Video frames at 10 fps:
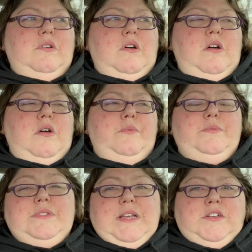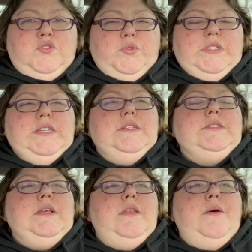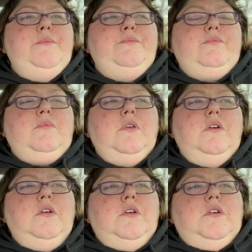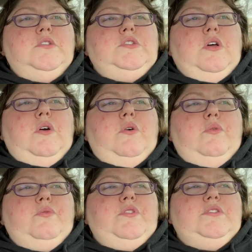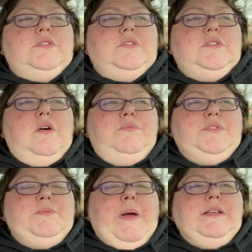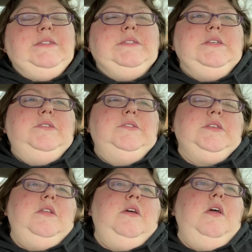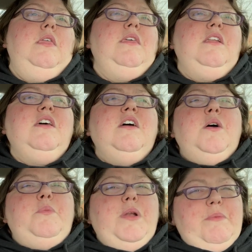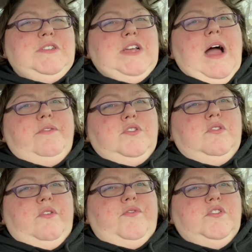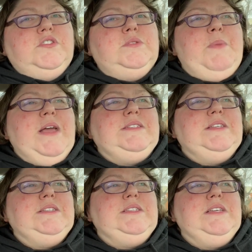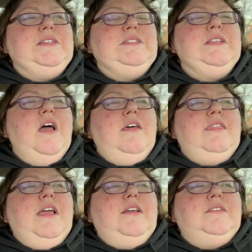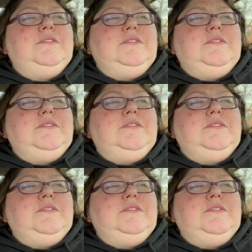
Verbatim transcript: um, sexual scenes in it. So there's a couple spicy scenes in it. And then pretty much after the first spicy scene, they